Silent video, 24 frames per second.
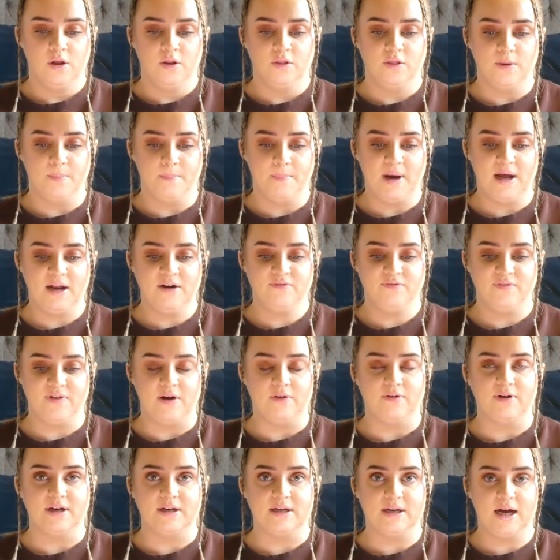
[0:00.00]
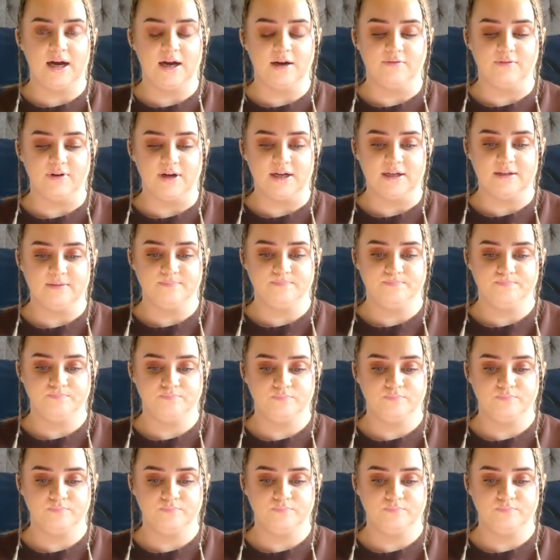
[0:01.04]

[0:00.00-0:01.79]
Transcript: the man found a diary.